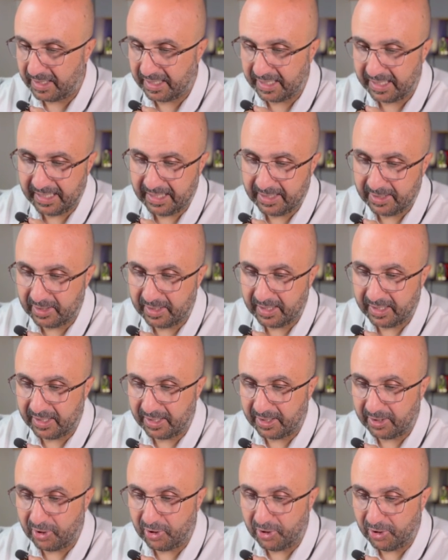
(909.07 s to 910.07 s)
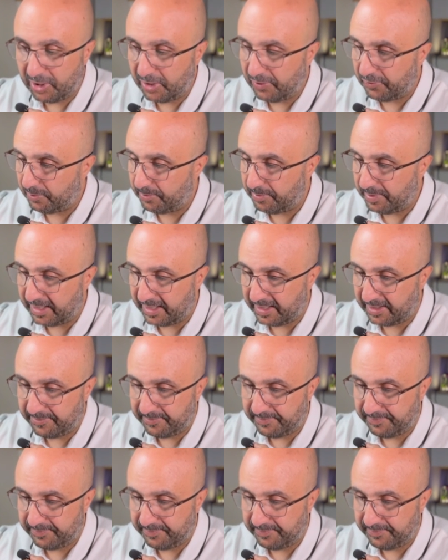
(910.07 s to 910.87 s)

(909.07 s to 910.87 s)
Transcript: I can't declare another pi.